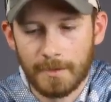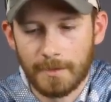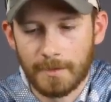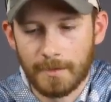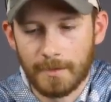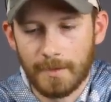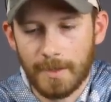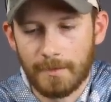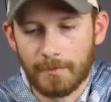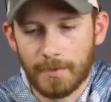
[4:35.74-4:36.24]
You
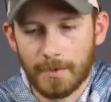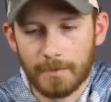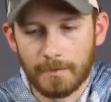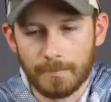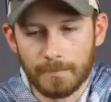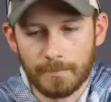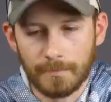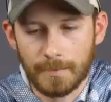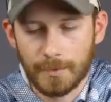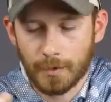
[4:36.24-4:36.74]
know, after you
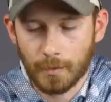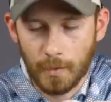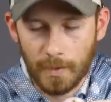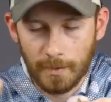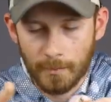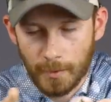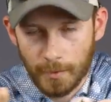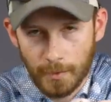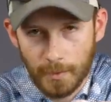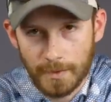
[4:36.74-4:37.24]

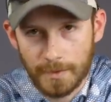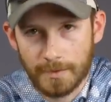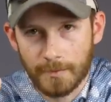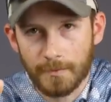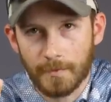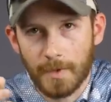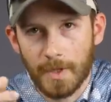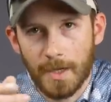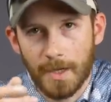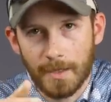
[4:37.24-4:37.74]
swim or twitch the
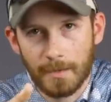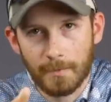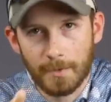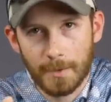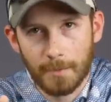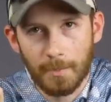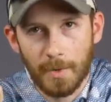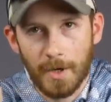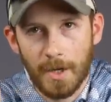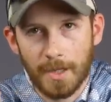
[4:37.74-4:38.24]
fly, when
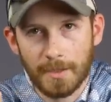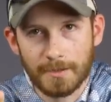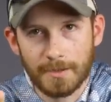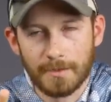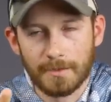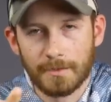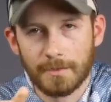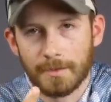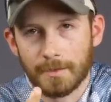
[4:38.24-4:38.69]
you pause it,